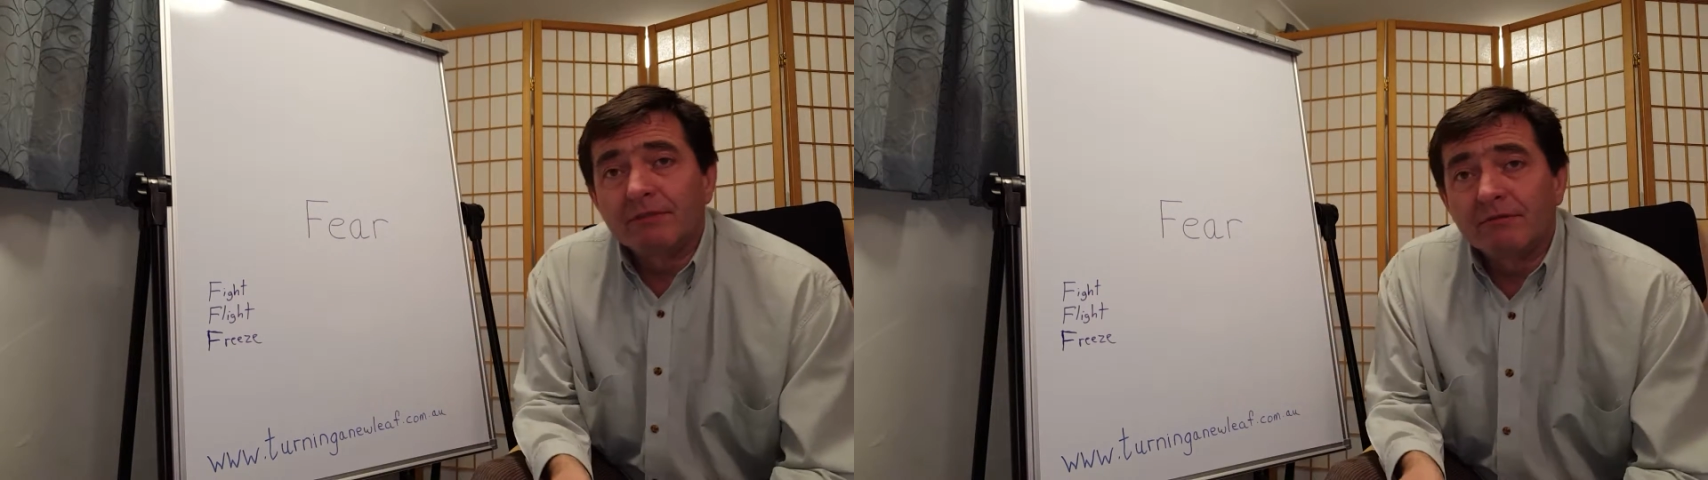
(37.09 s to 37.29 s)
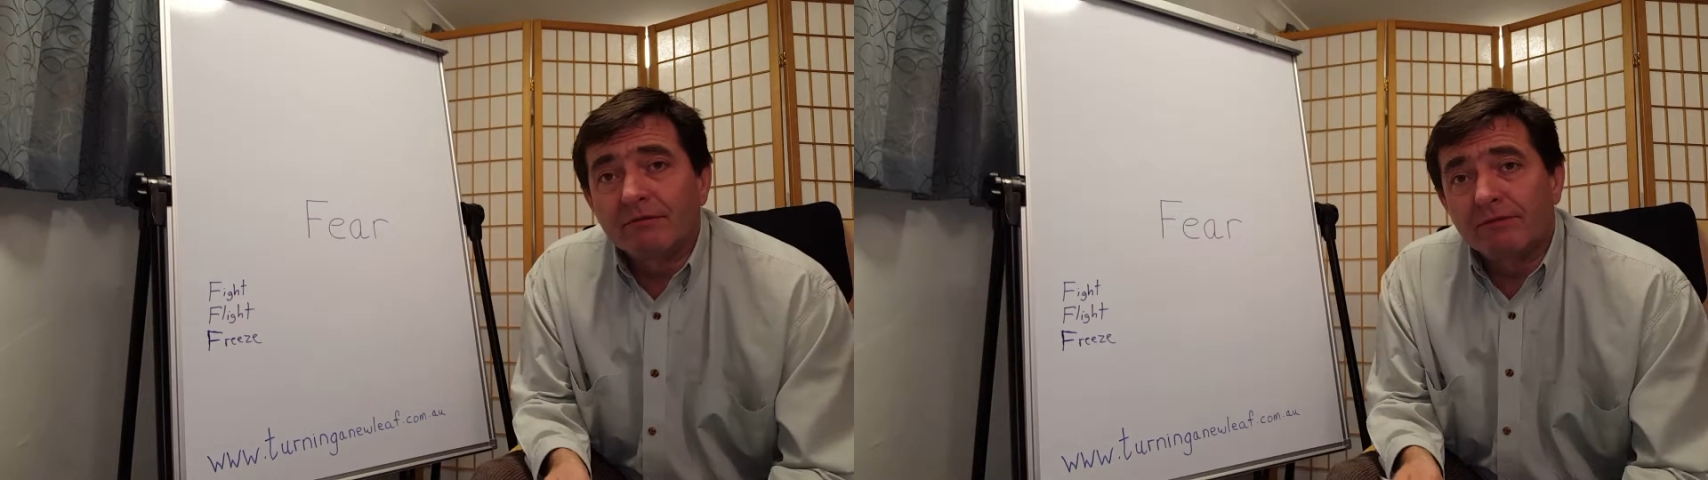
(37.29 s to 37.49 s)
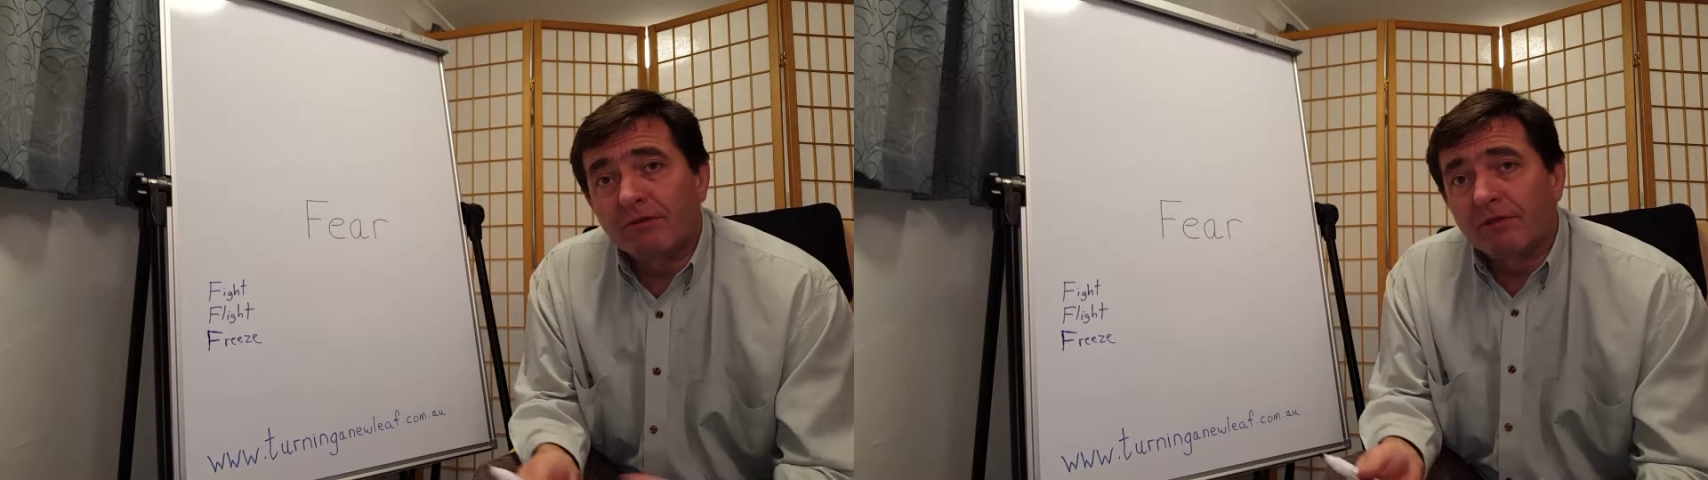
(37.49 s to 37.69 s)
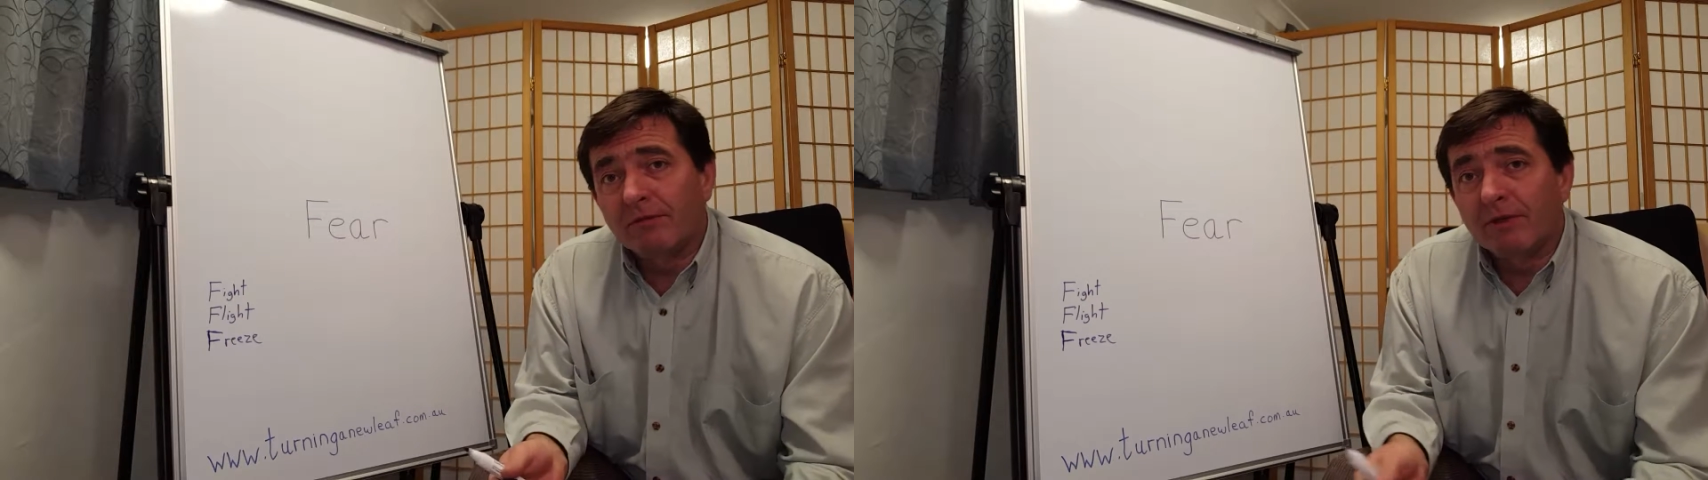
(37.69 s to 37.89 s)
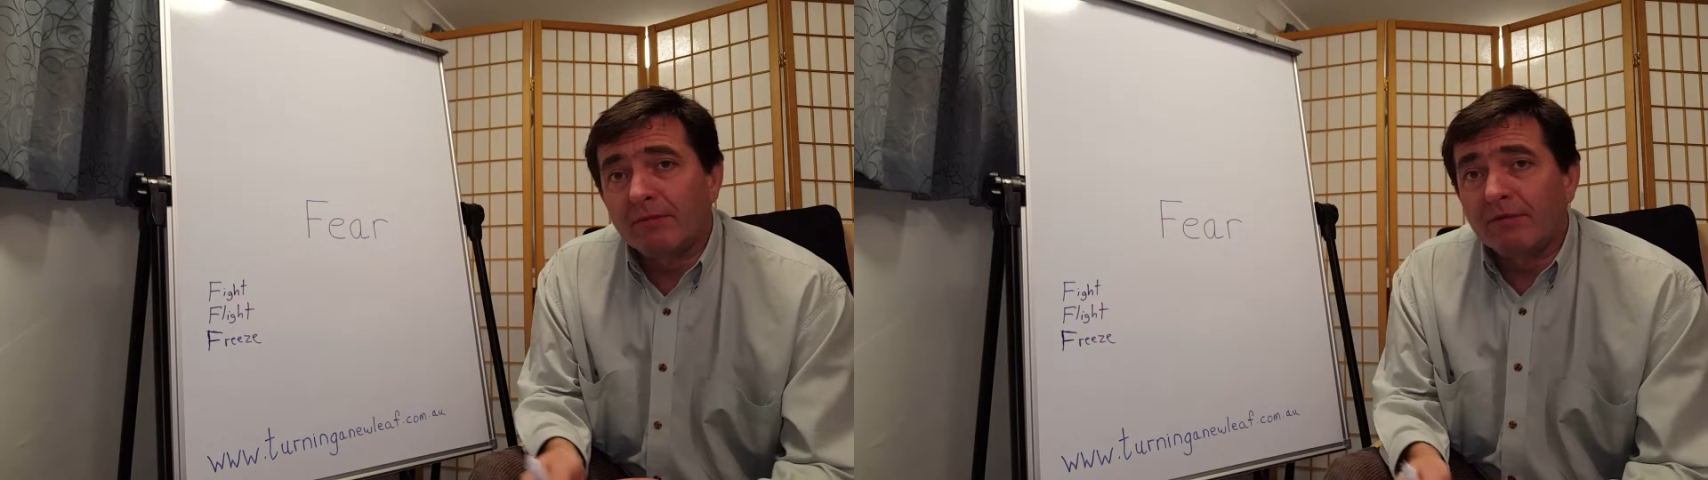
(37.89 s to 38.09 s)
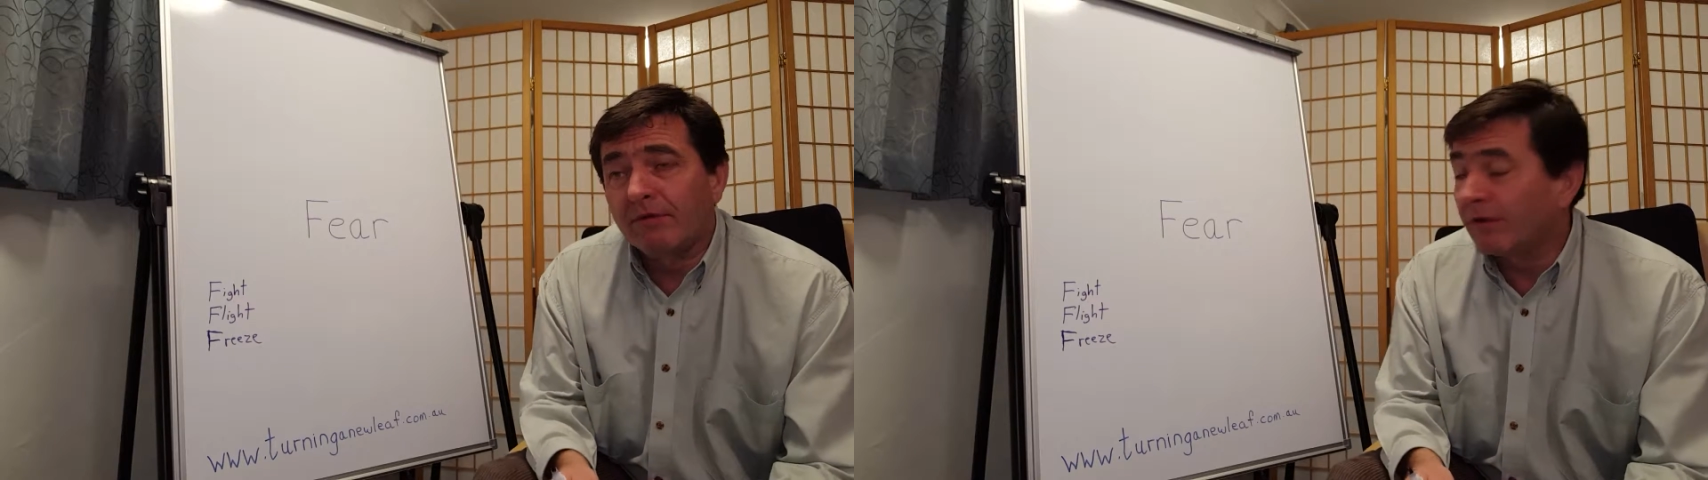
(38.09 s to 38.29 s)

we've talked about before,